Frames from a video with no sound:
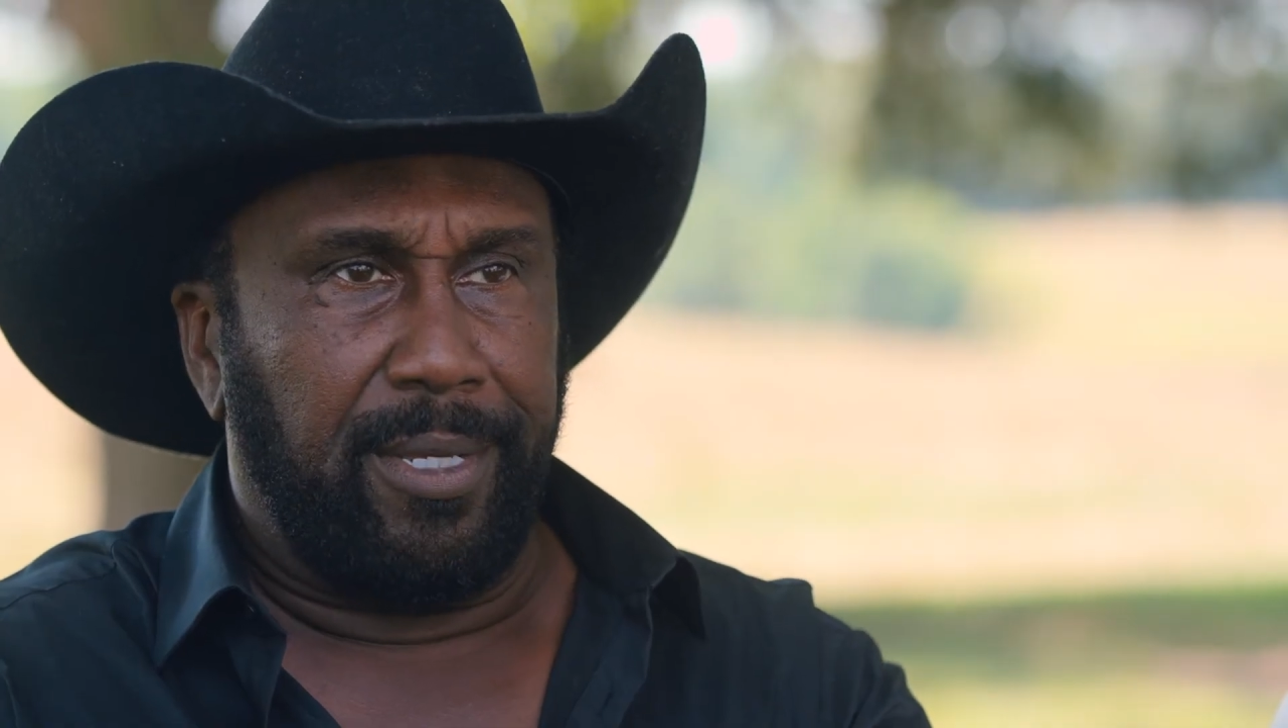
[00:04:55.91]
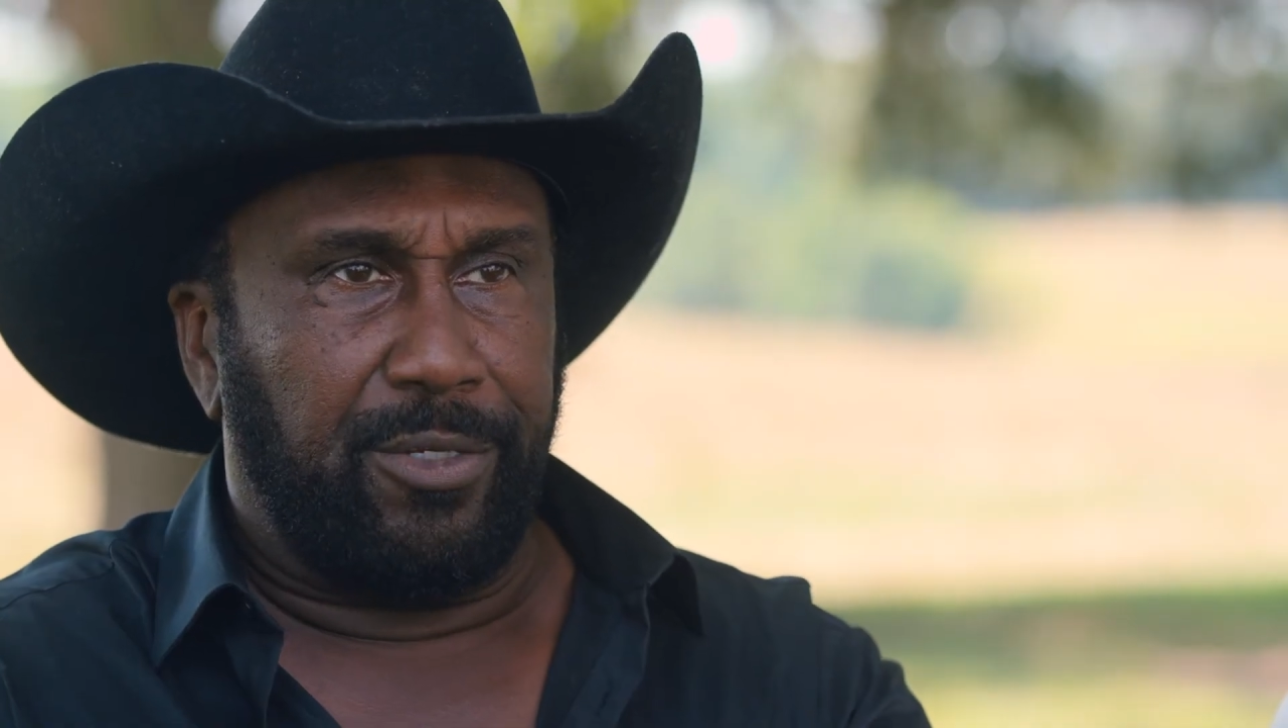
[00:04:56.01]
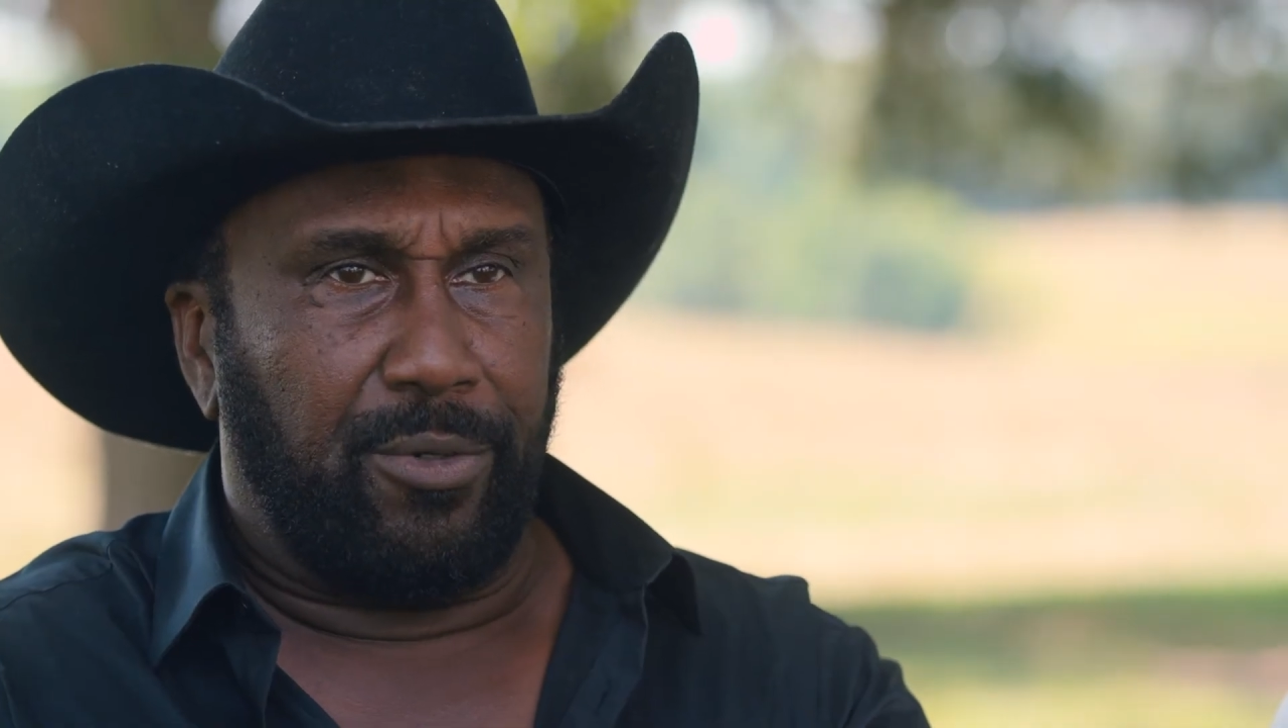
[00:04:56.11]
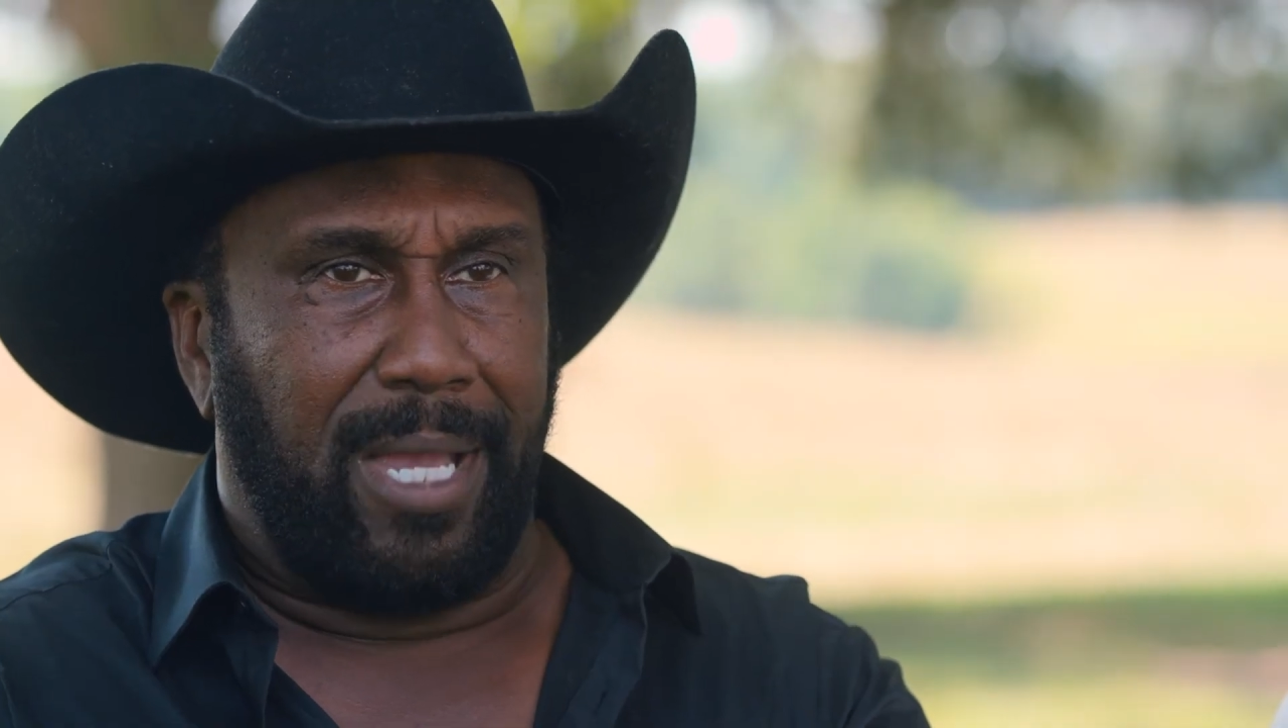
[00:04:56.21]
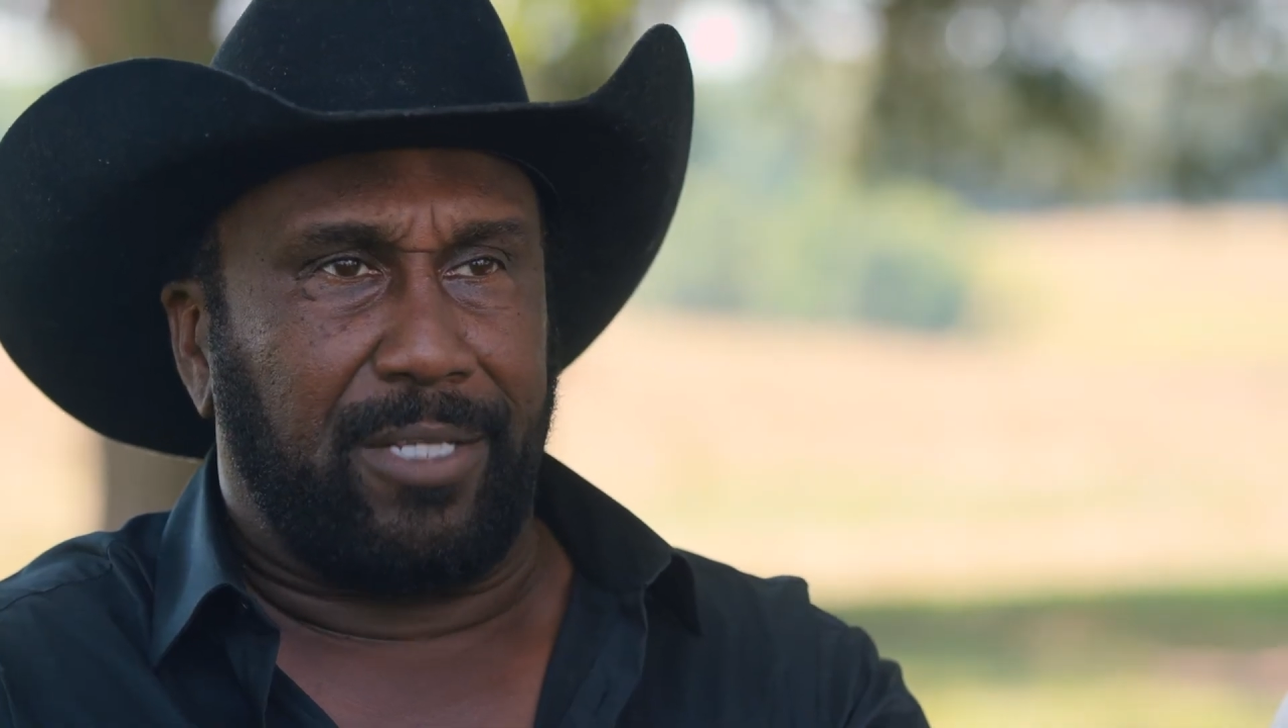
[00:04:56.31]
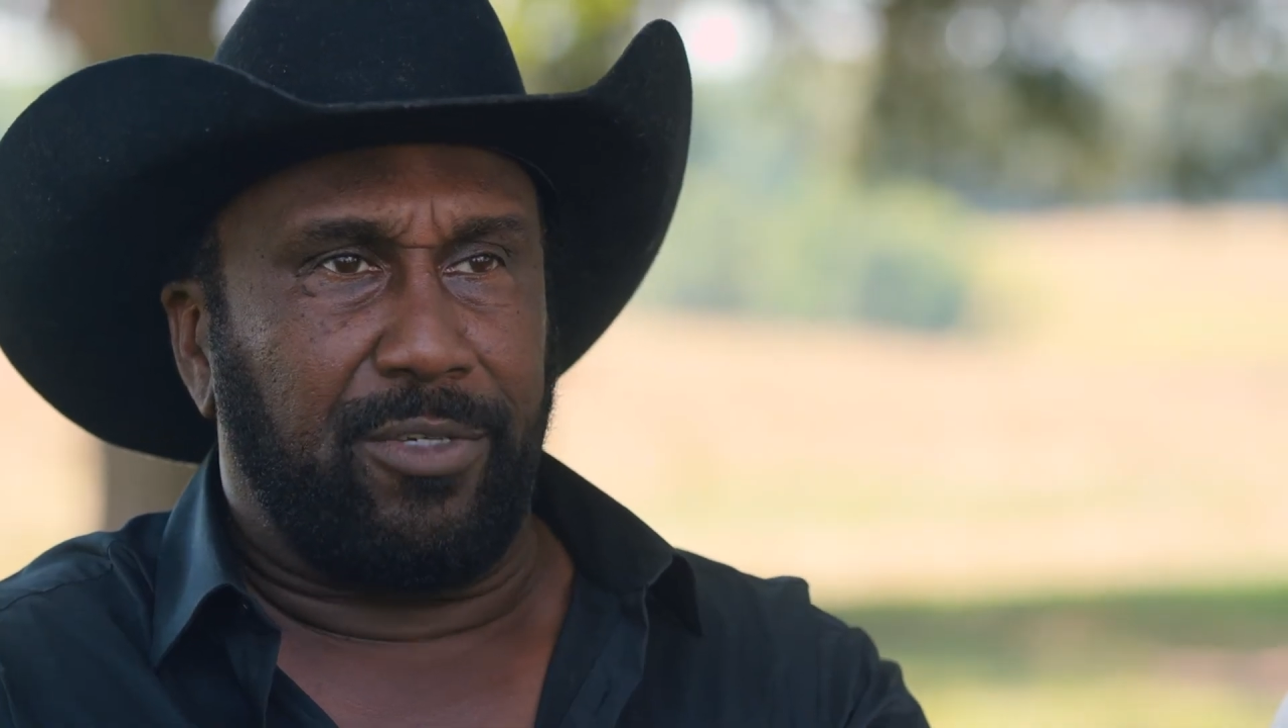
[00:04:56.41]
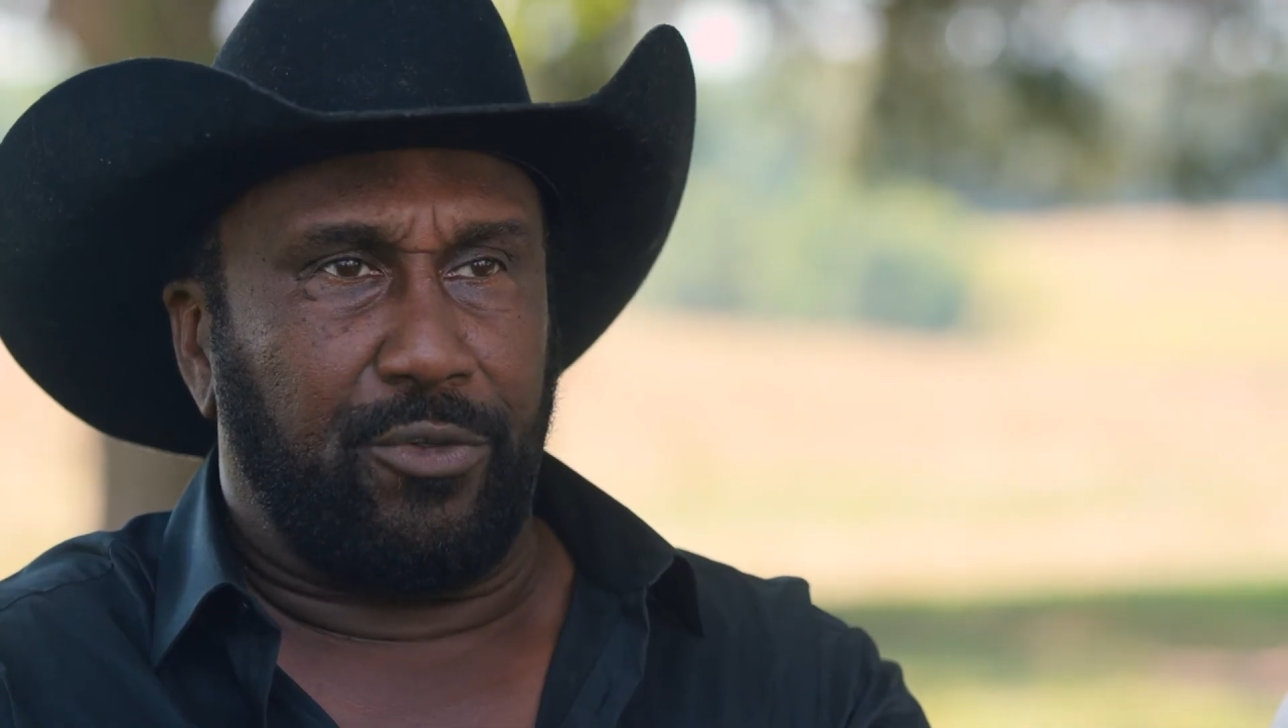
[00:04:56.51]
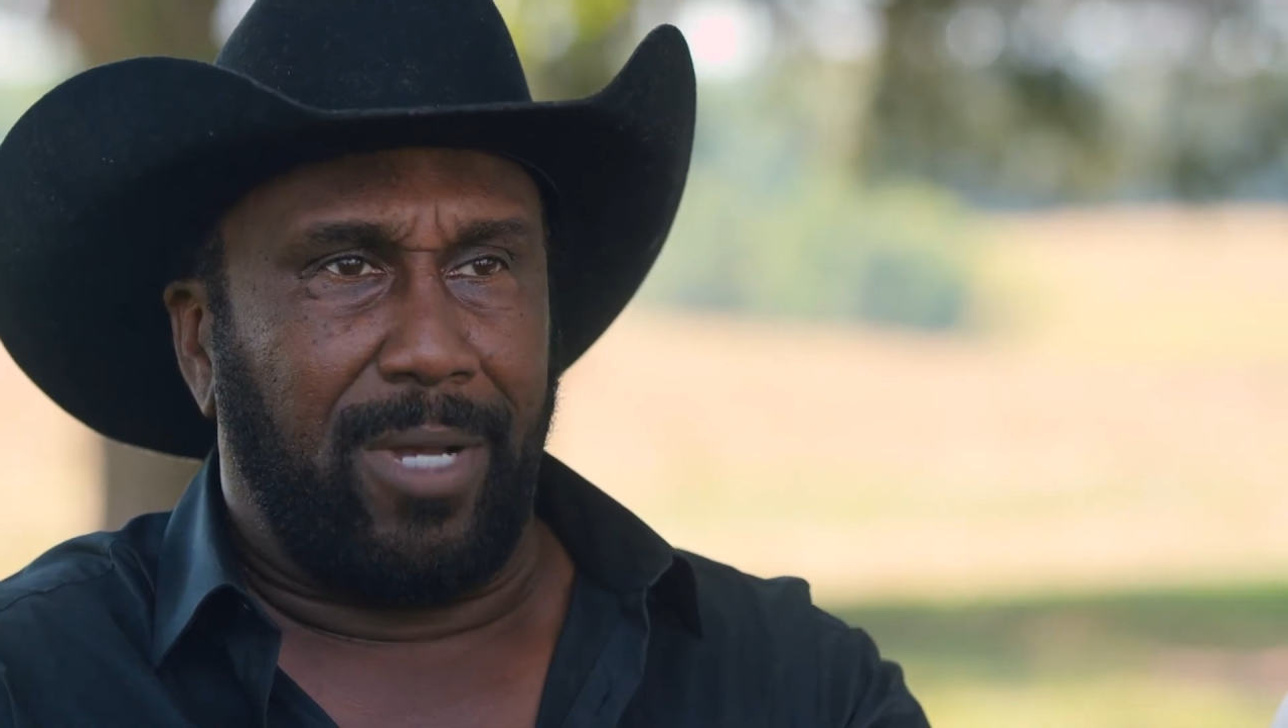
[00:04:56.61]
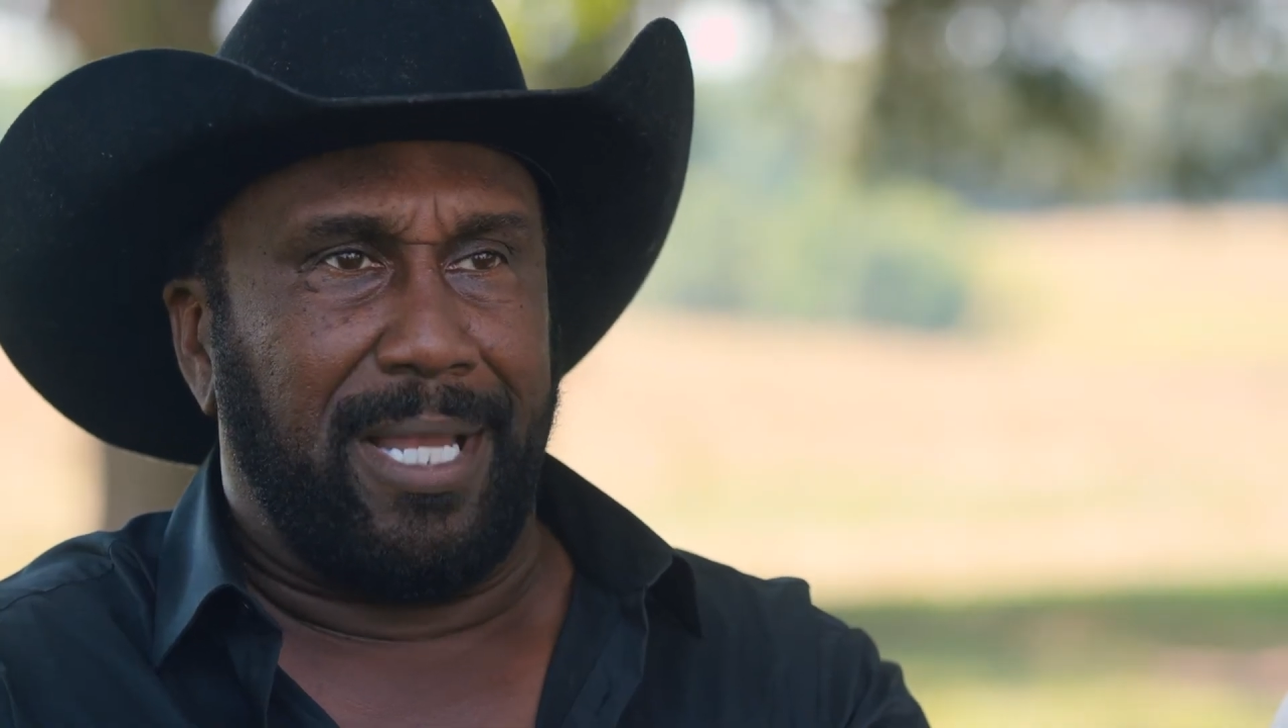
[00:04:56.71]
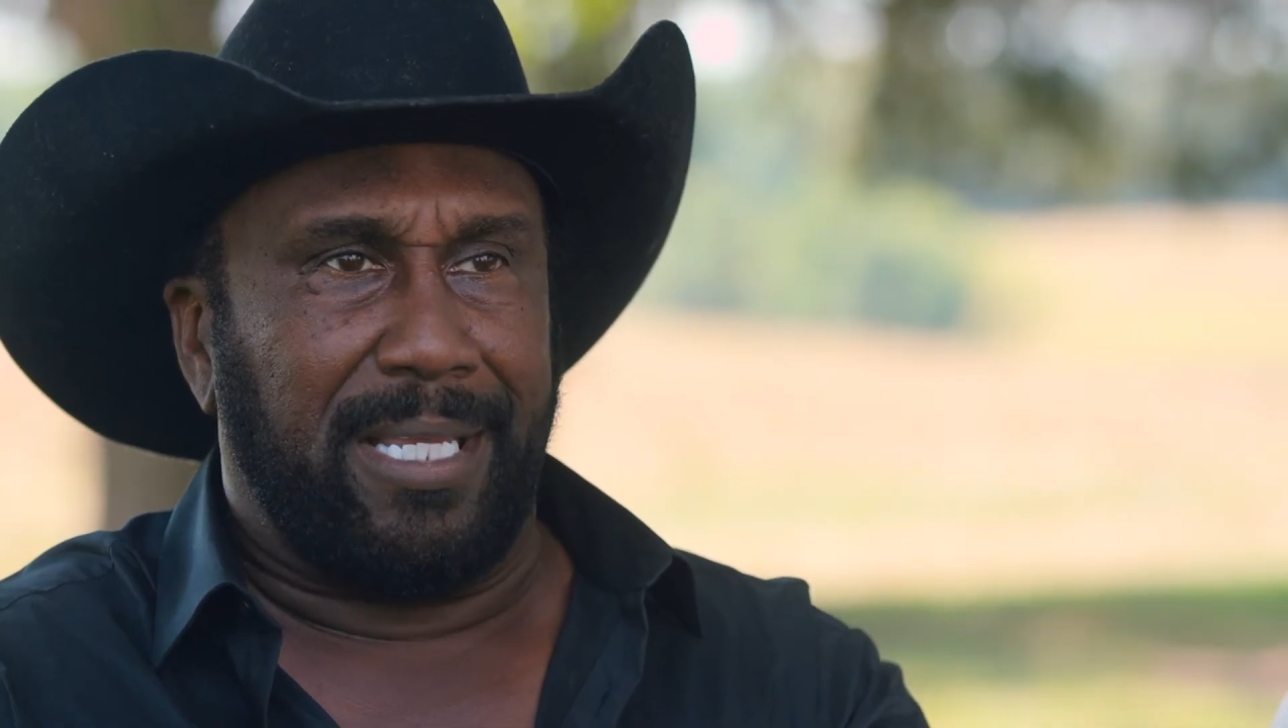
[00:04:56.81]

to actually try